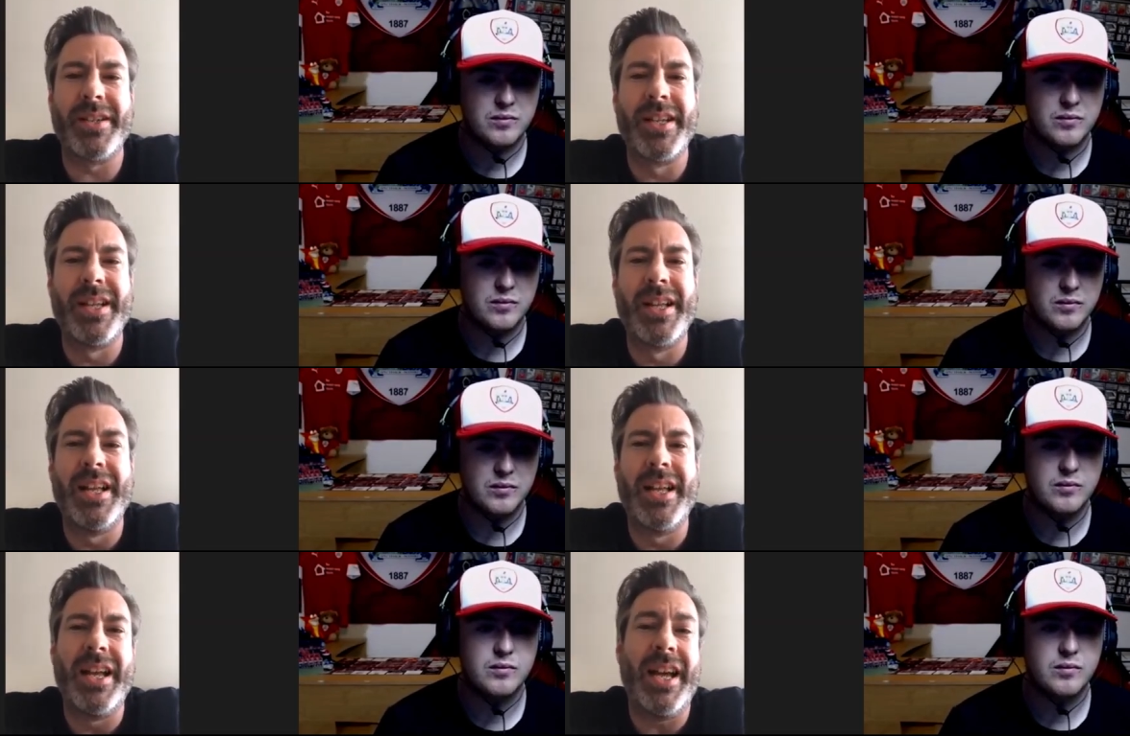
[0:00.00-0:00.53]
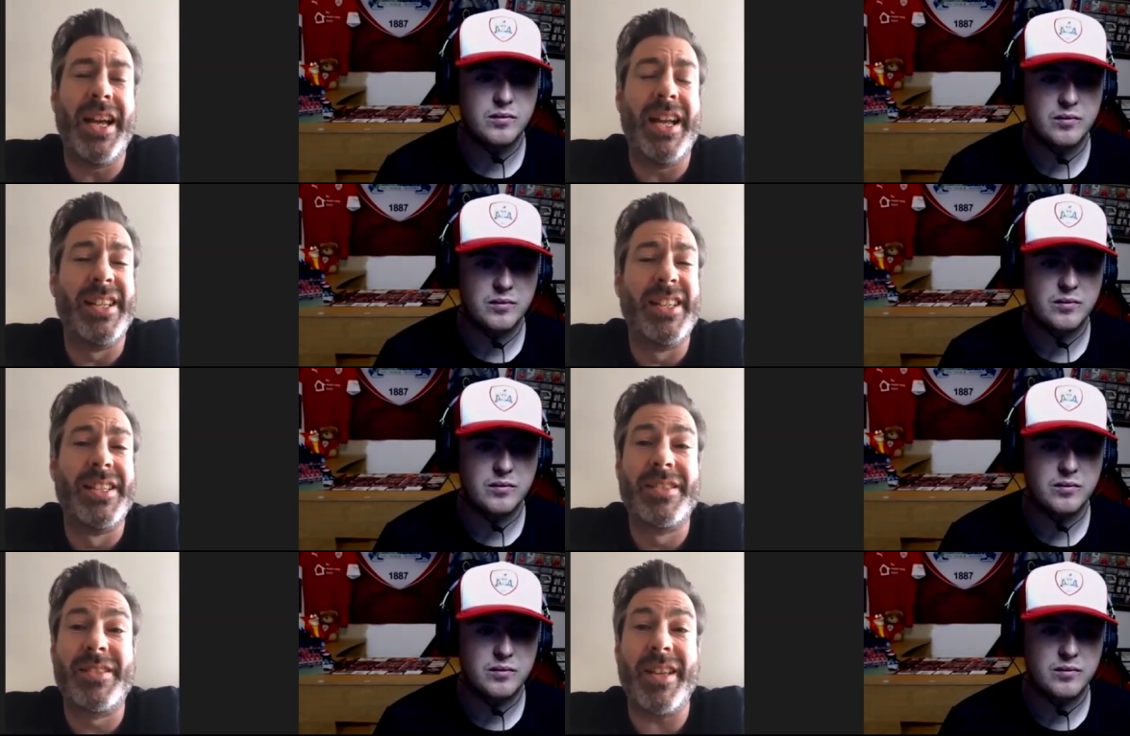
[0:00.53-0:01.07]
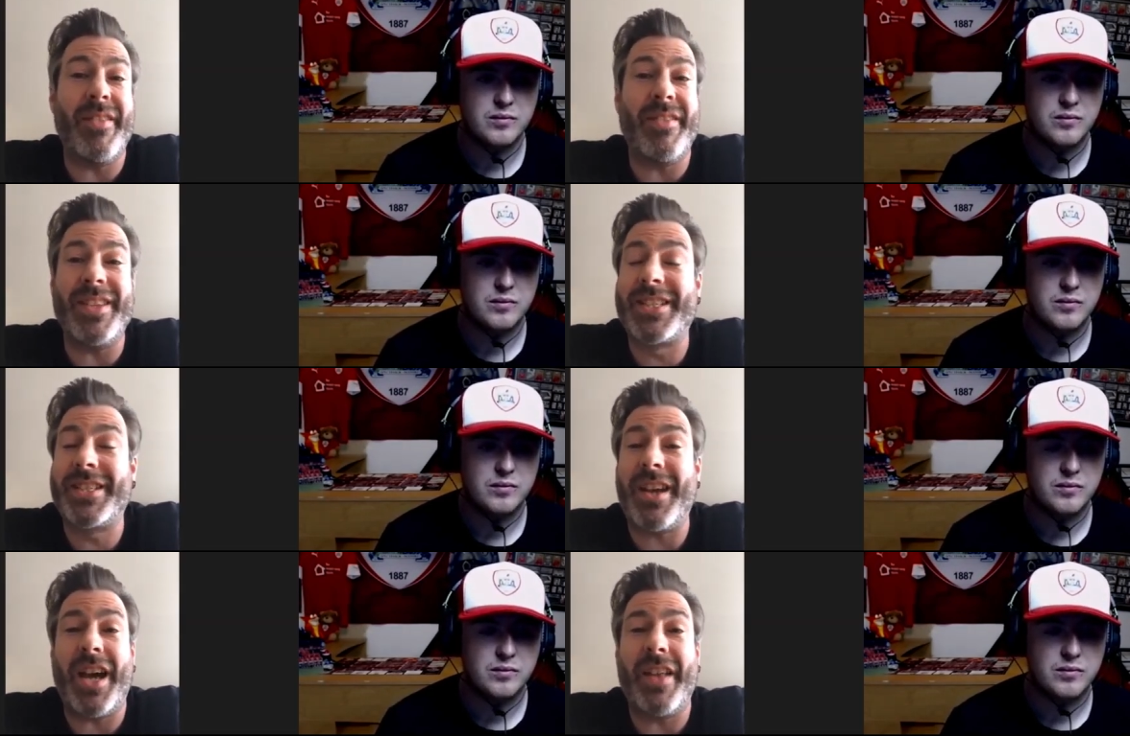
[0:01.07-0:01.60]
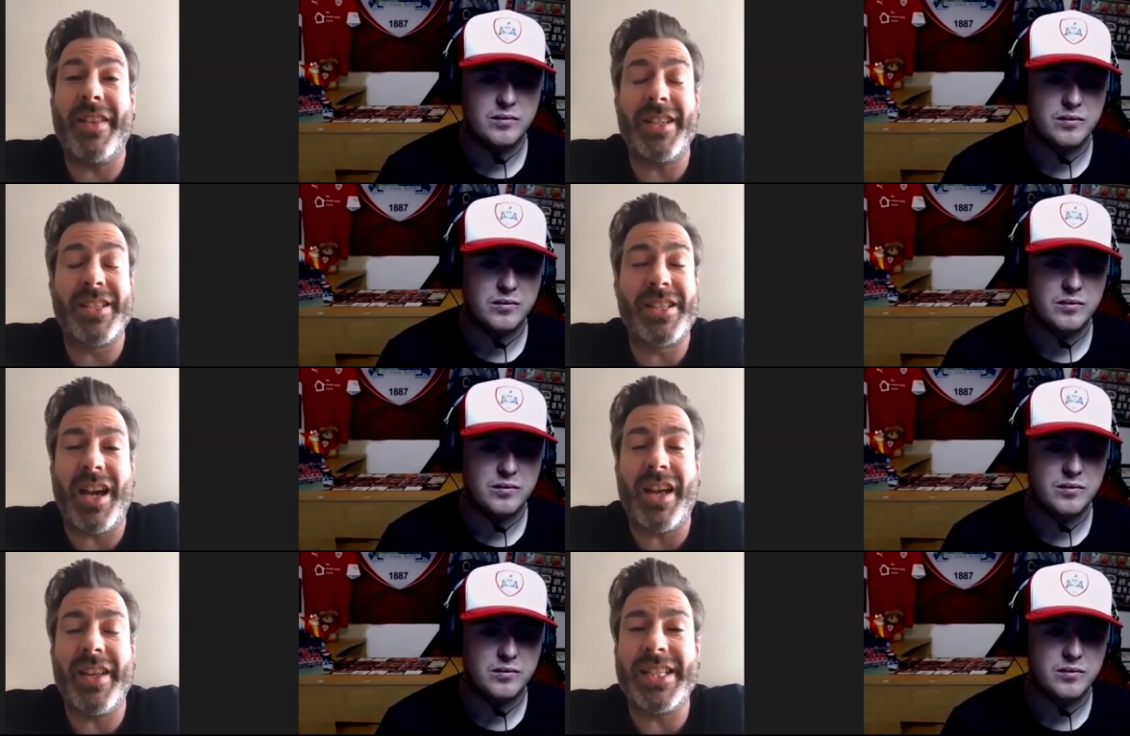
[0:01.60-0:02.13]
Speaker 1: Mm. And at the start of,
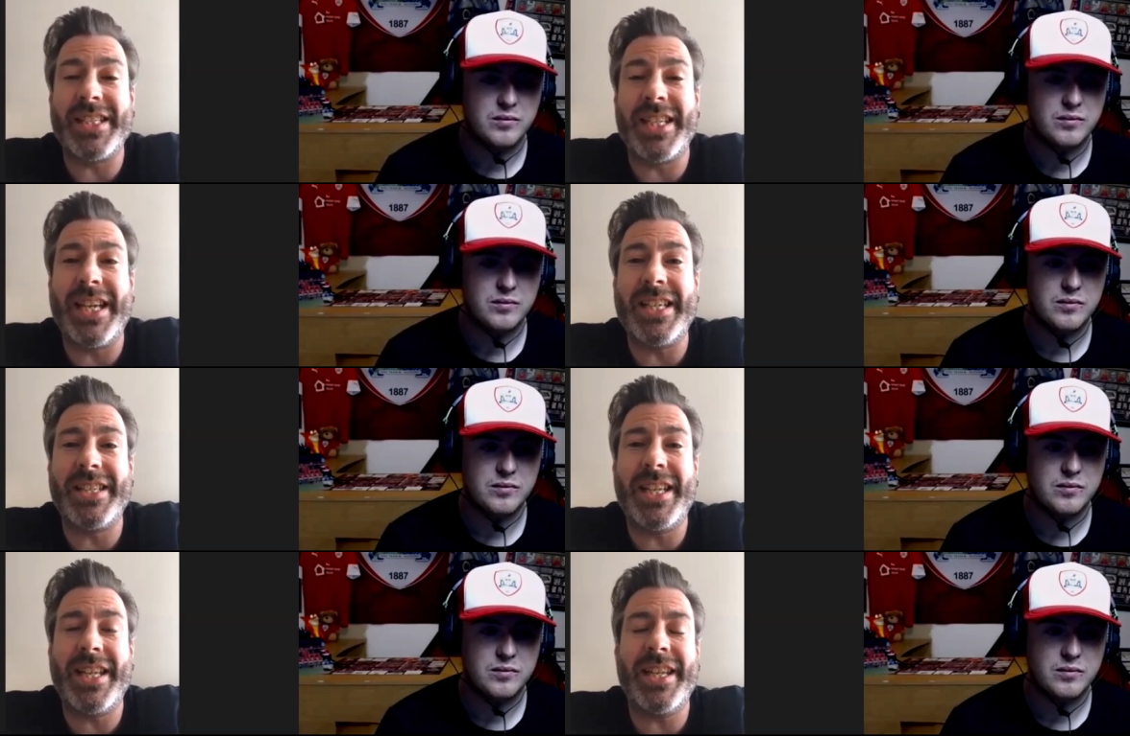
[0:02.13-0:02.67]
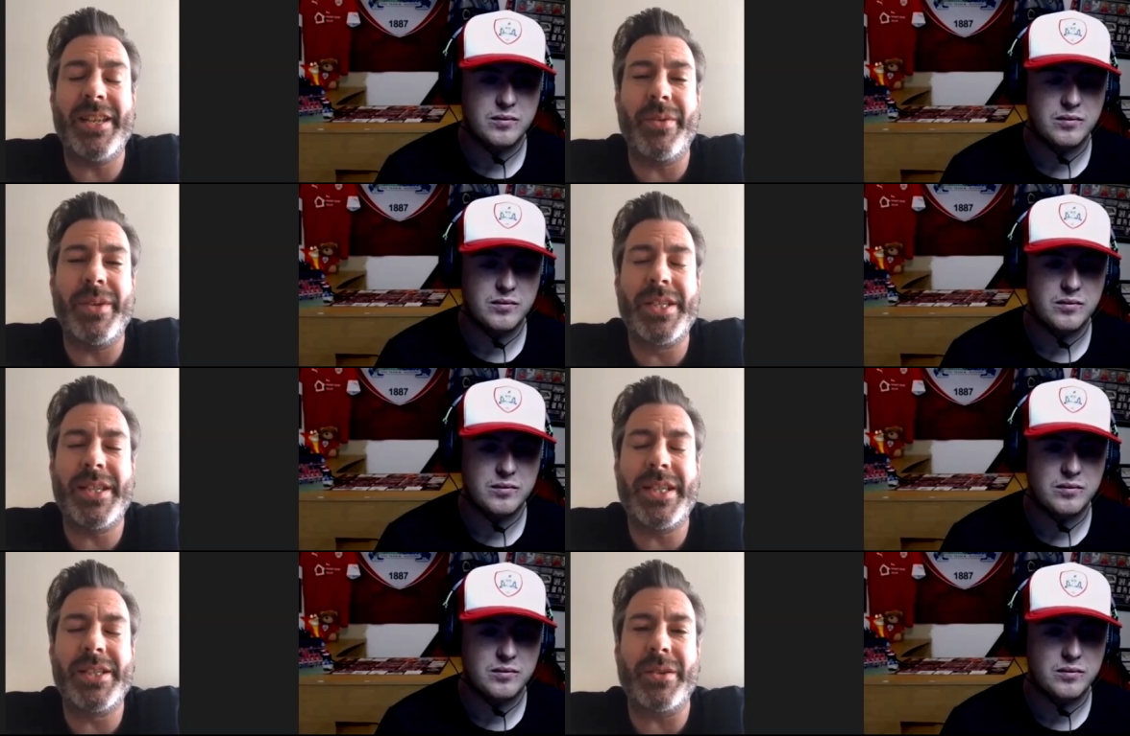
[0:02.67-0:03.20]
start of this season, he, you know, he's, he's